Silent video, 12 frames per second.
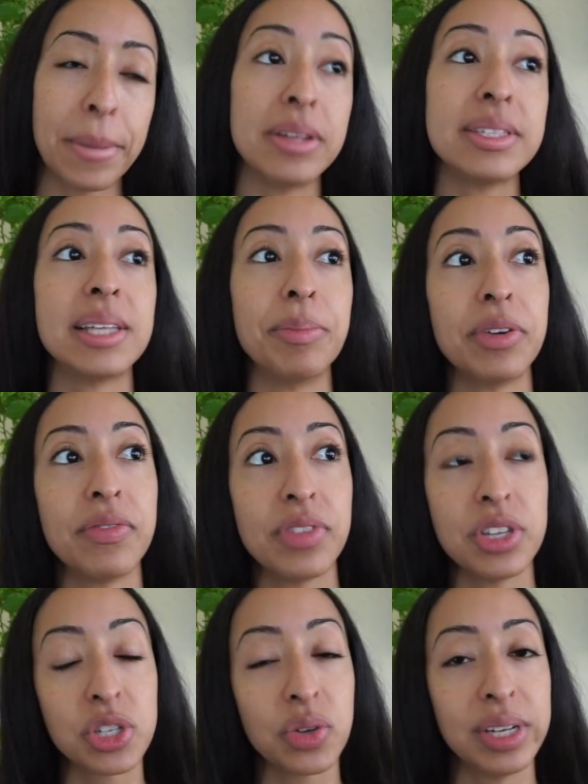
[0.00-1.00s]
On some of
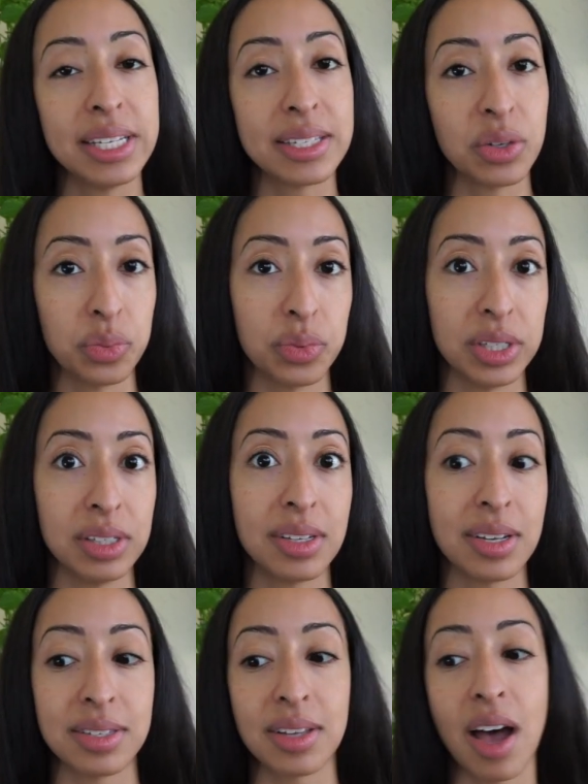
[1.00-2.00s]
the screens it would,
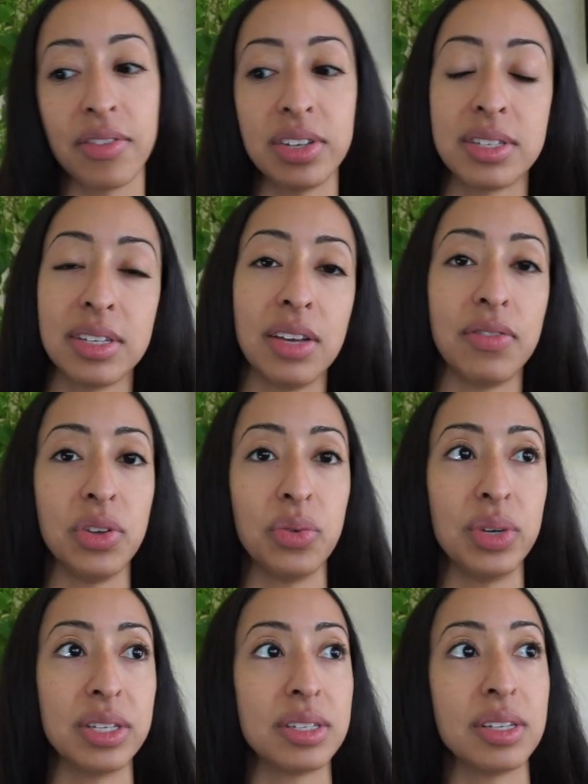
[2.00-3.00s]
because obviously if you
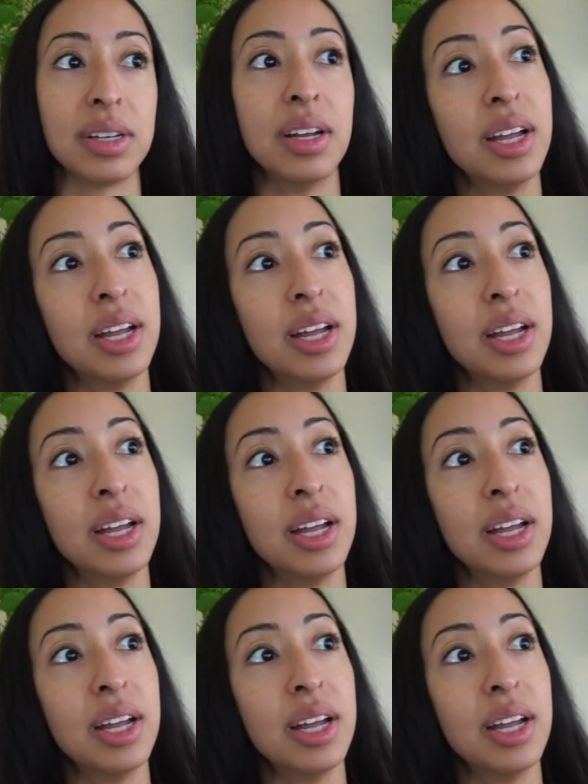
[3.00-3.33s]
went to